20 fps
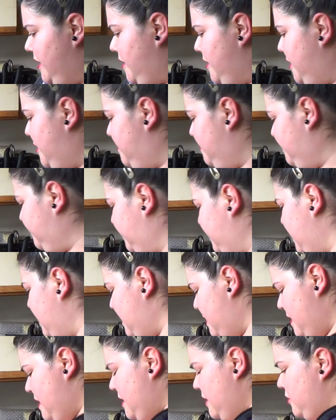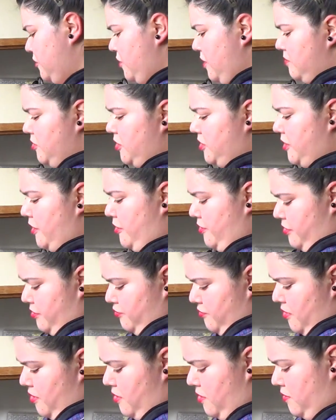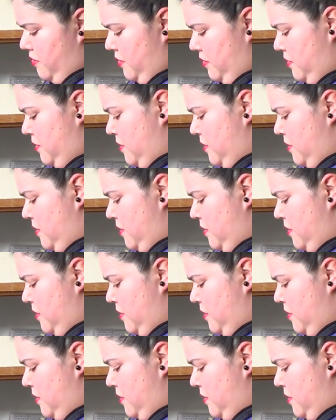good. So I'm just going to throw